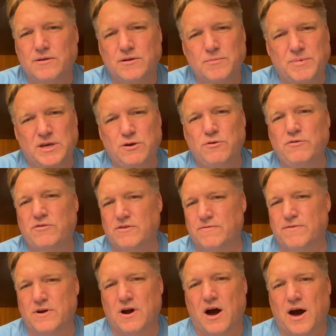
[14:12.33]
to be used
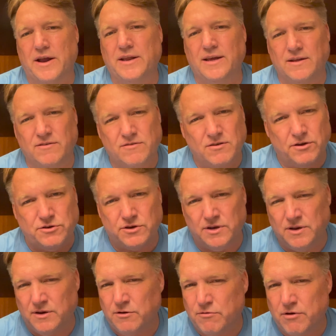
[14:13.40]
of God in such an
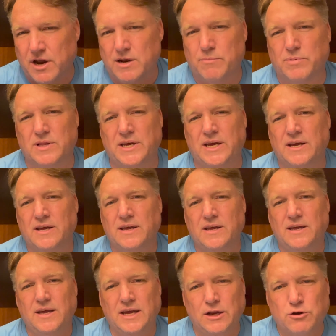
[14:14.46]
incredibly,
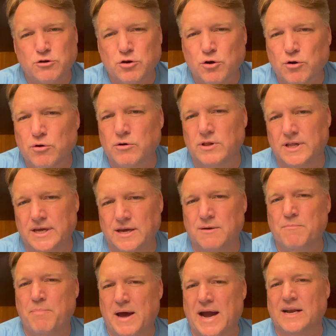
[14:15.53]
eternally
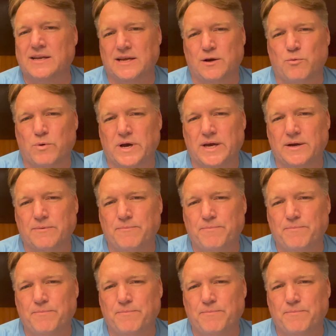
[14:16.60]
impacting way.